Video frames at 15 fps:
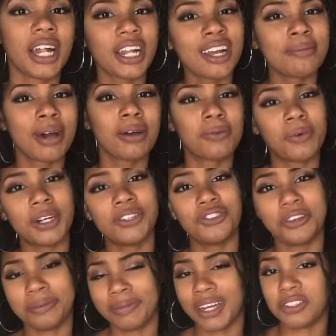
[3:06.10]
color in my
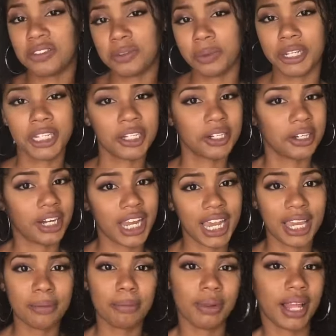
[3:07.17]
wardrobe not just wearing
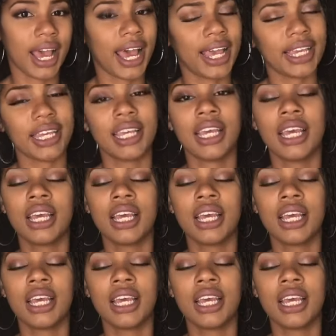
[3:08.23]
gray black